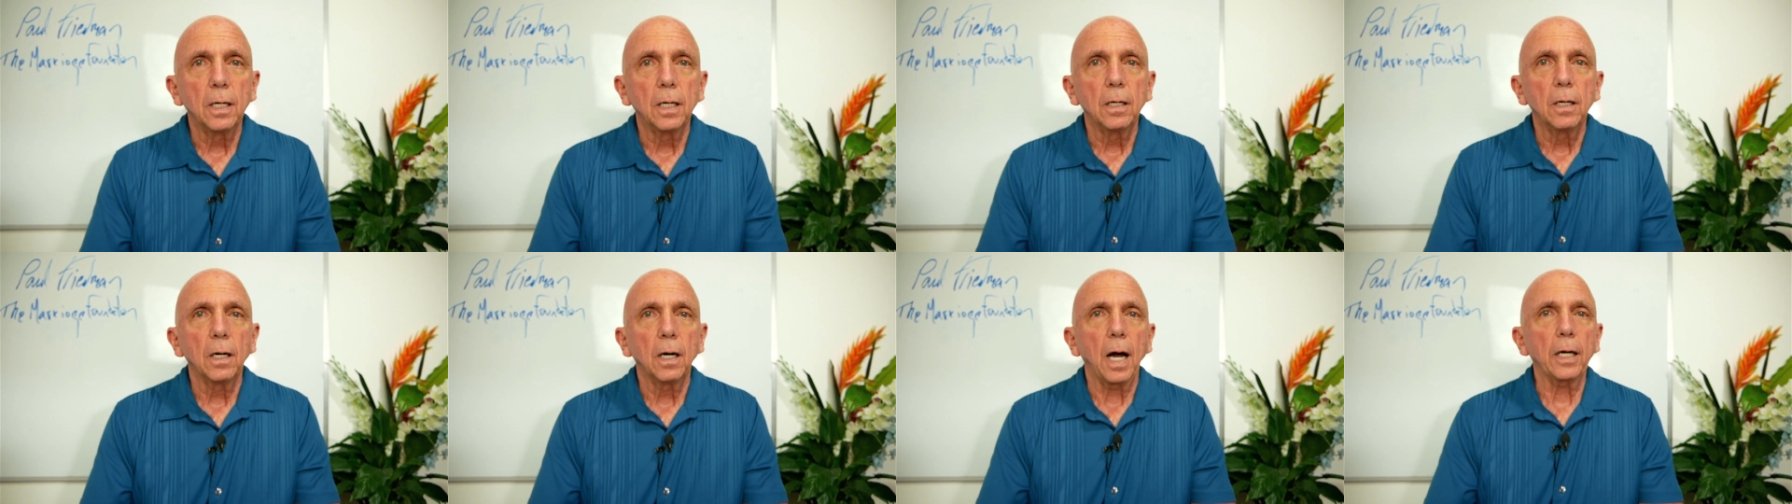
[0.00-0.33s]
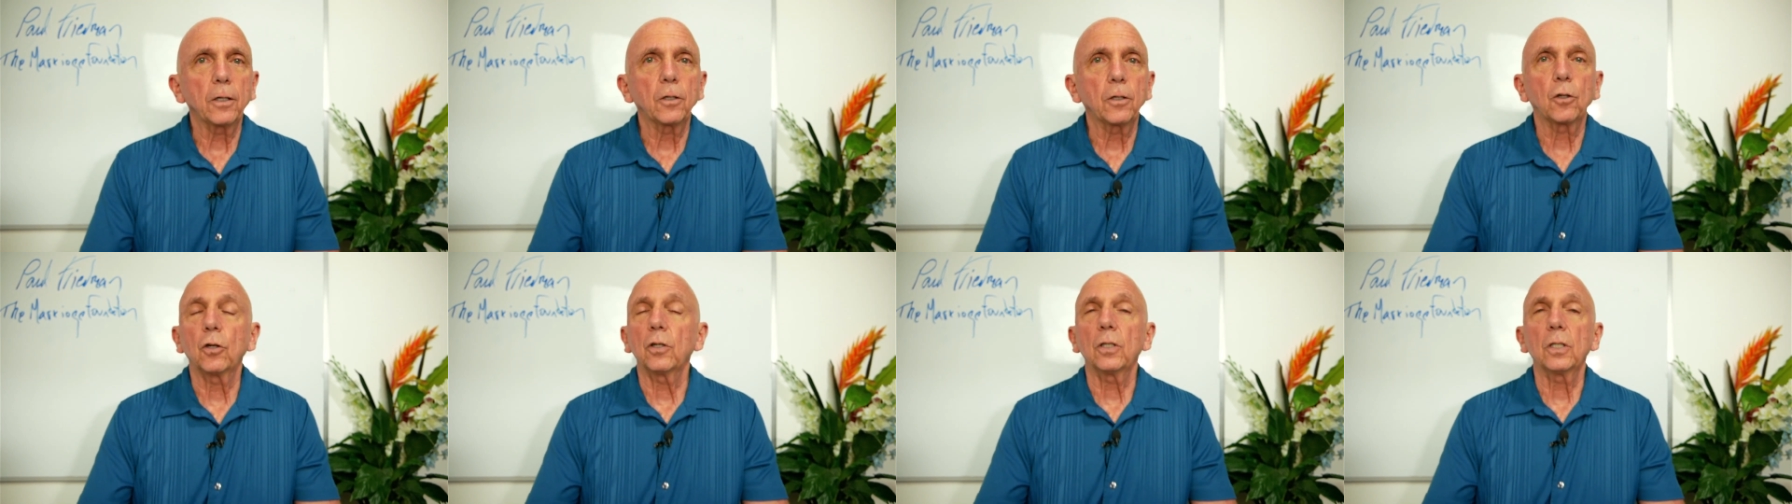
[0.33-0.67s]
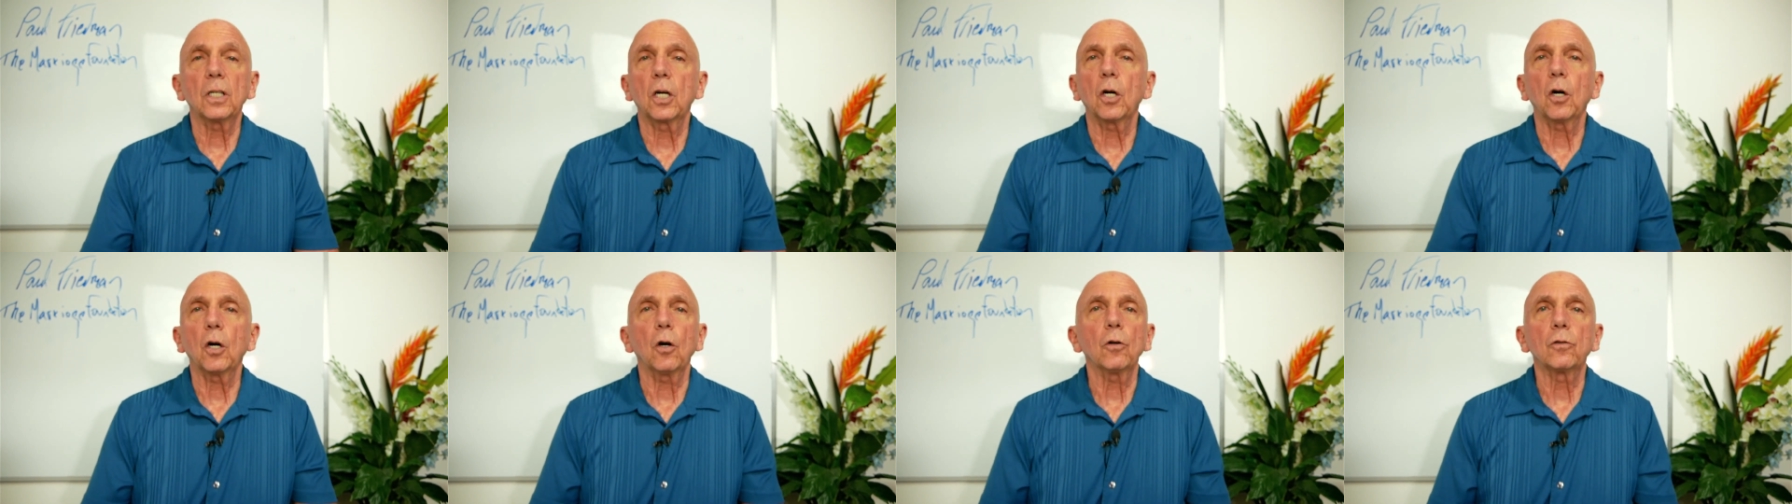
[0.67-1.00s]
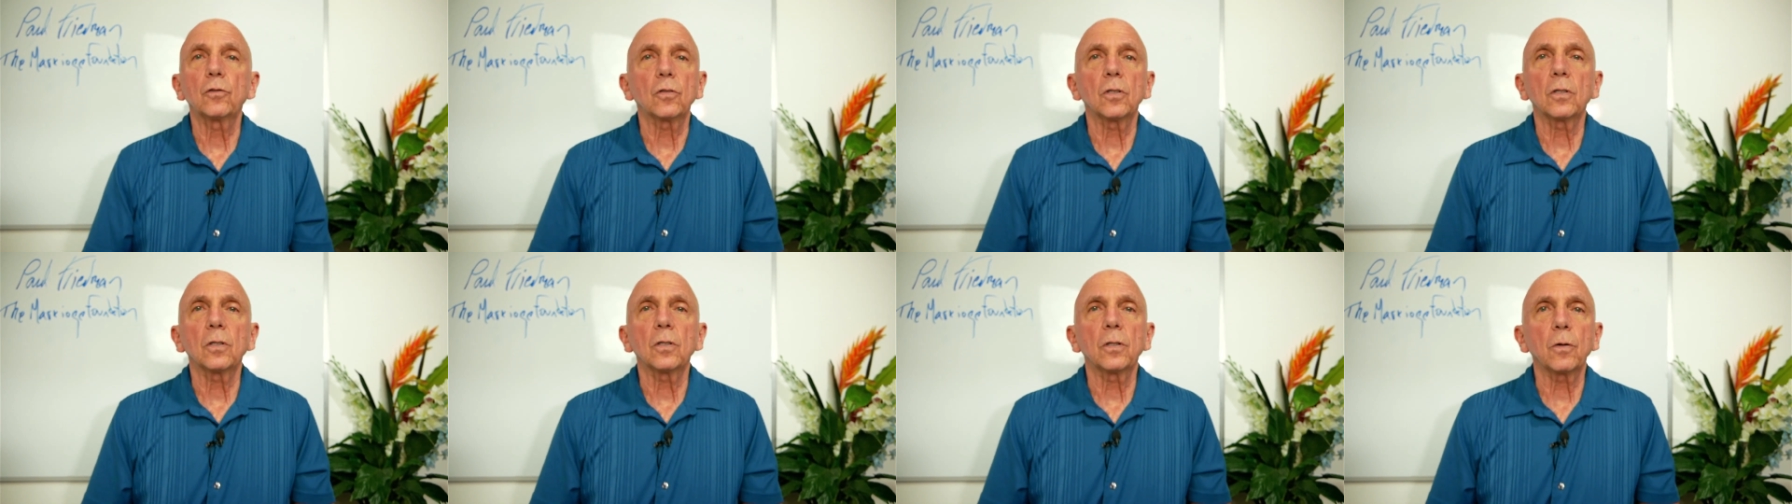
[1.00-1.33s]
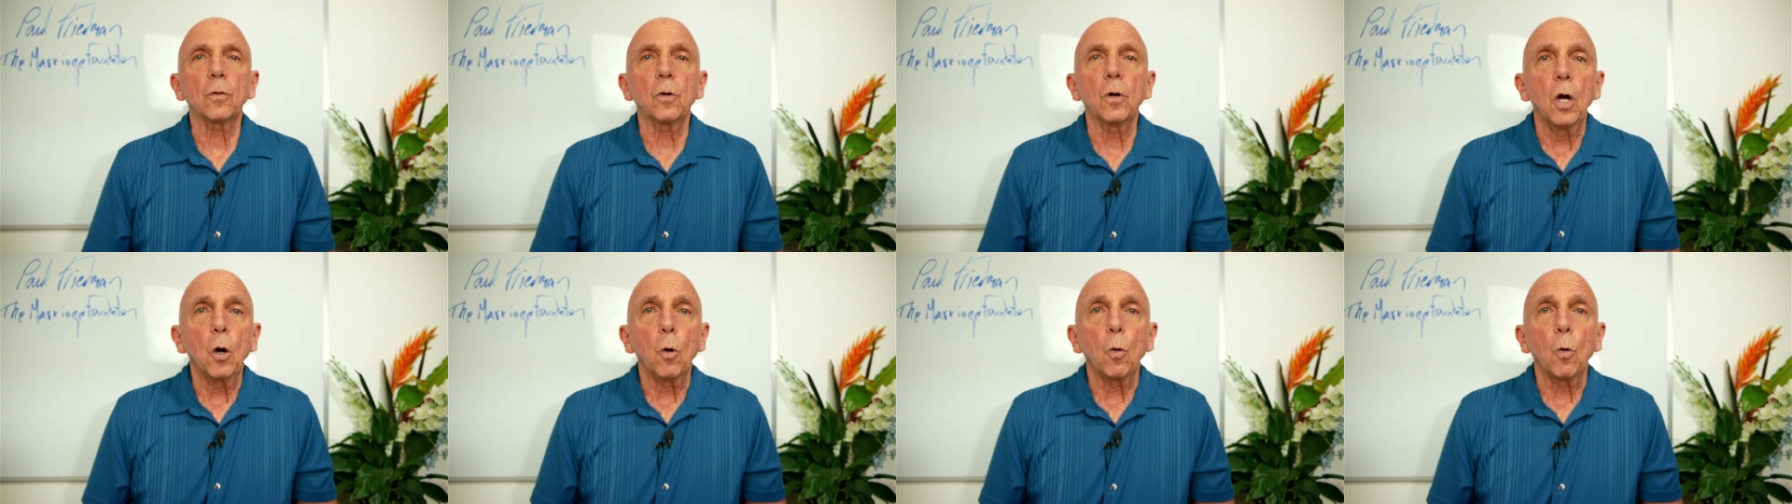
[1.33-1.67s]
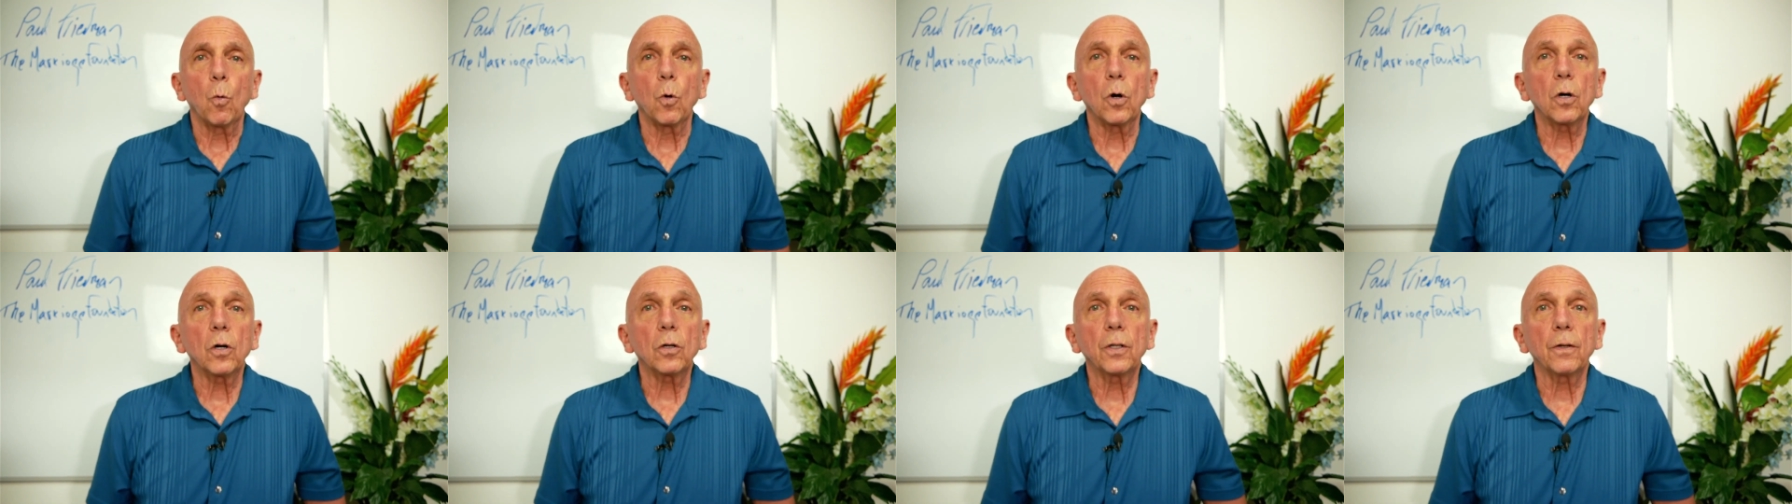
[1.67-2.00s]
I couldn't go to the
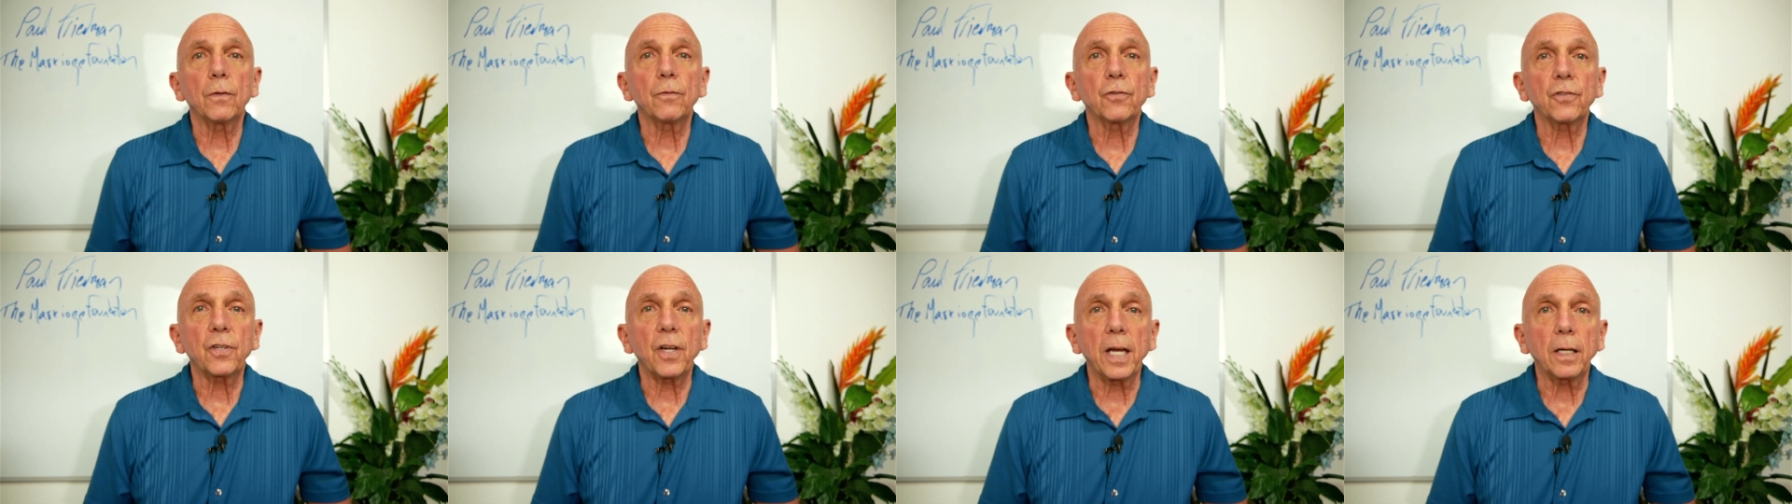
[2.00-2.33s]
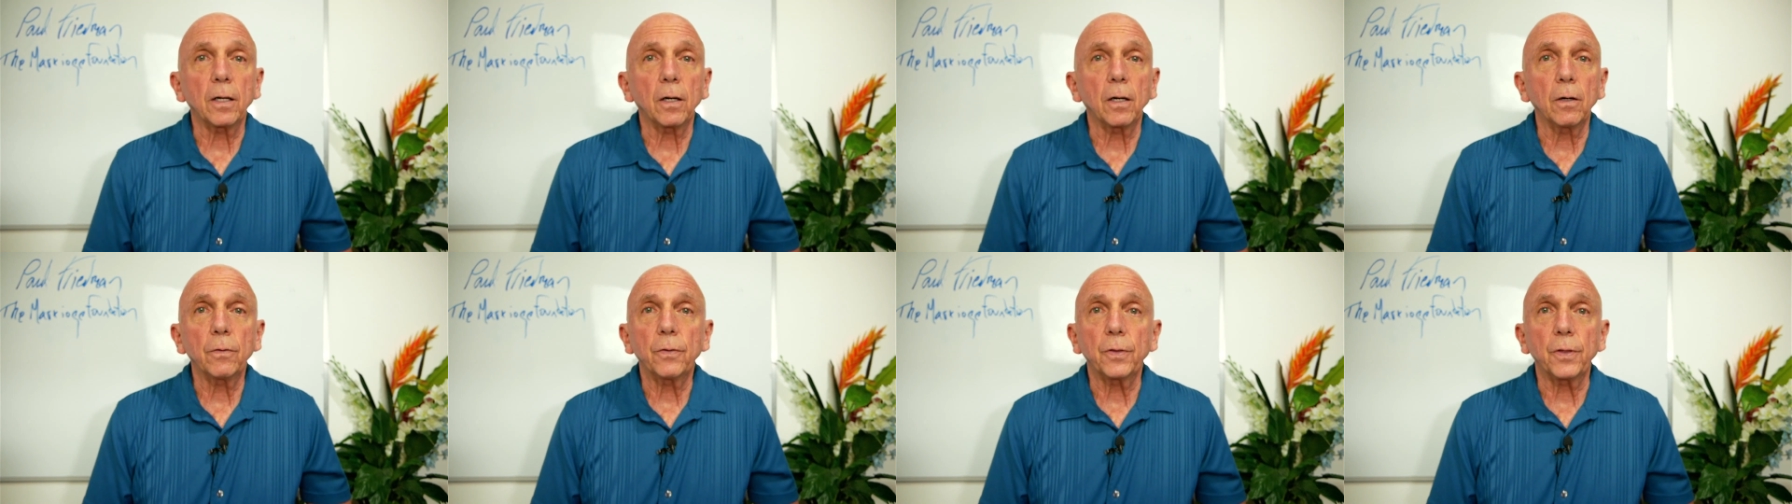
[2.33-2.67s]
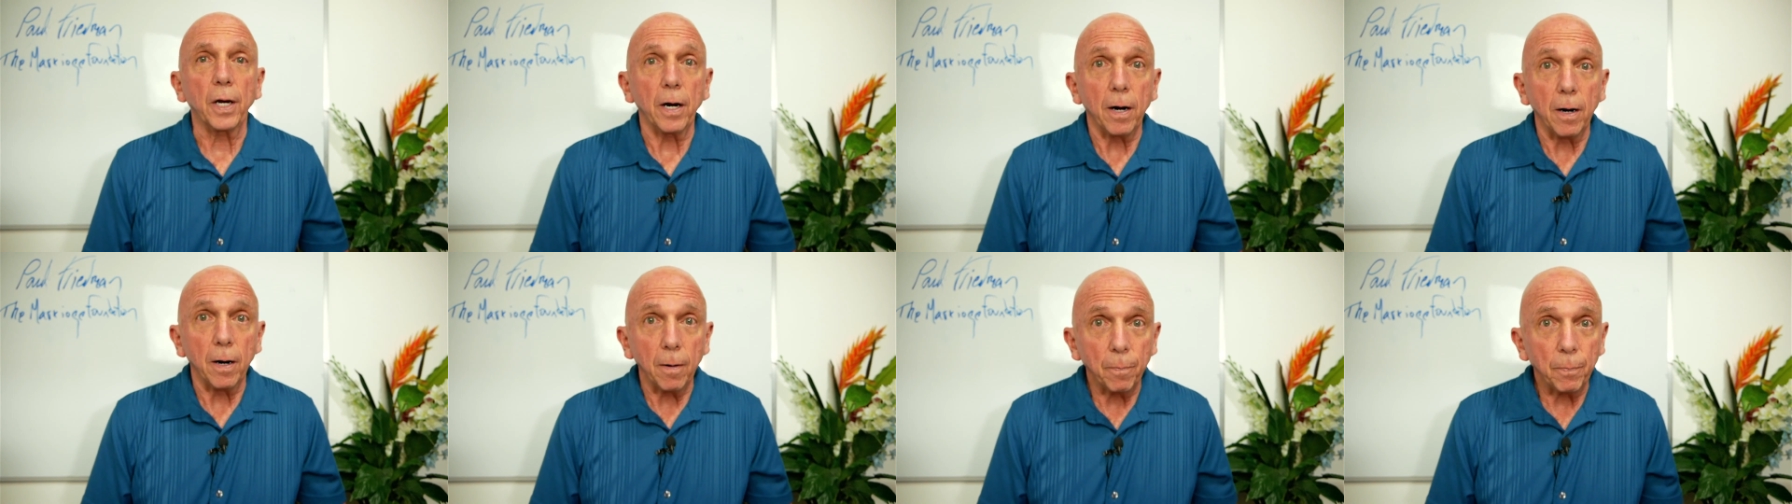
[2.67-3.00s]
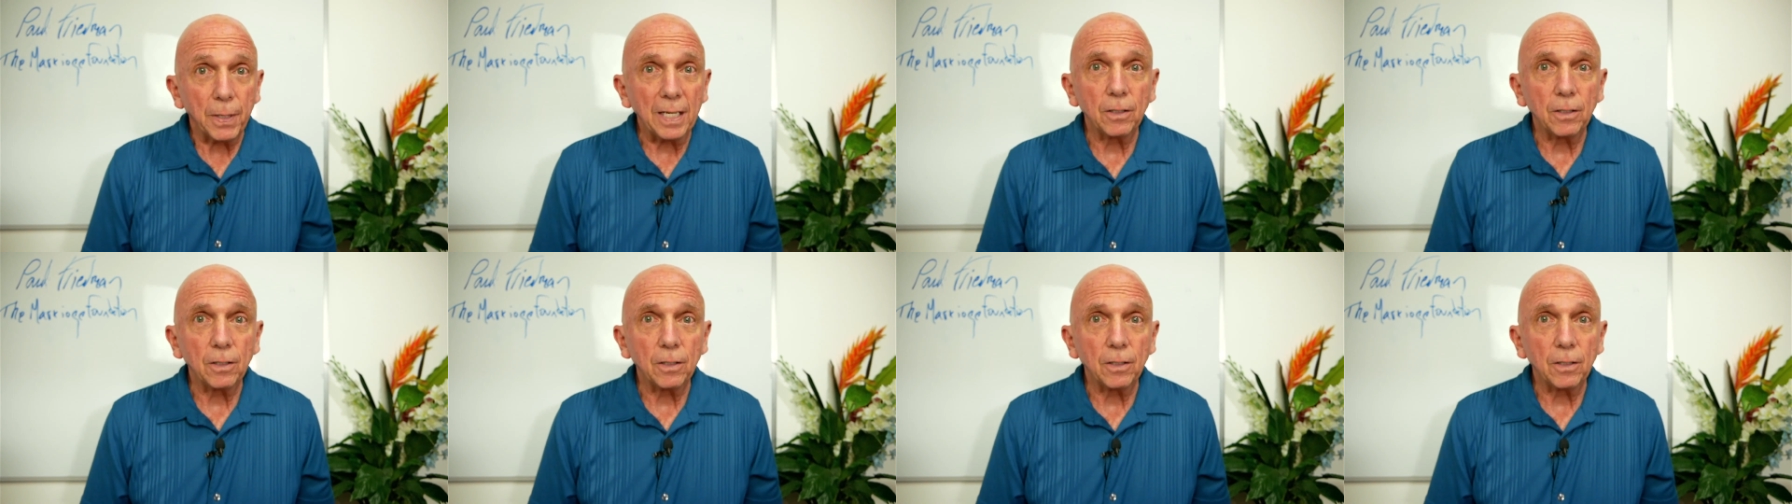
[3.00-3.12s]
world of psychotherapy